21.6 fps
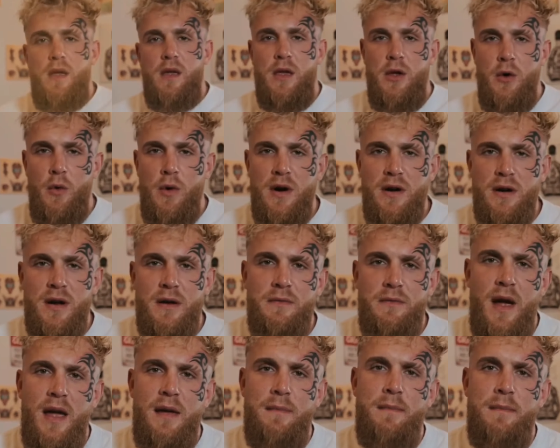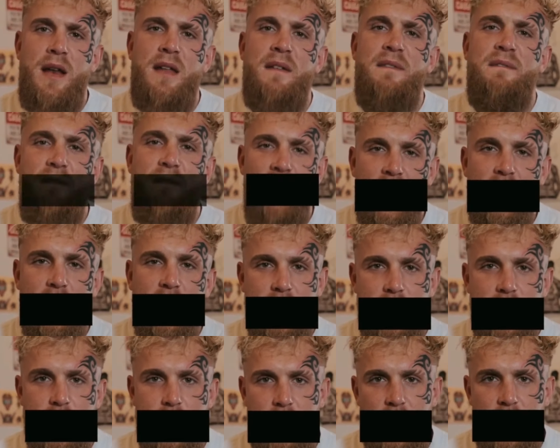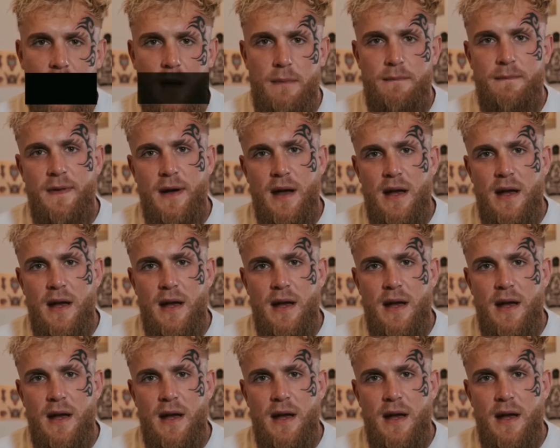sensation turned boxer Jake Paul.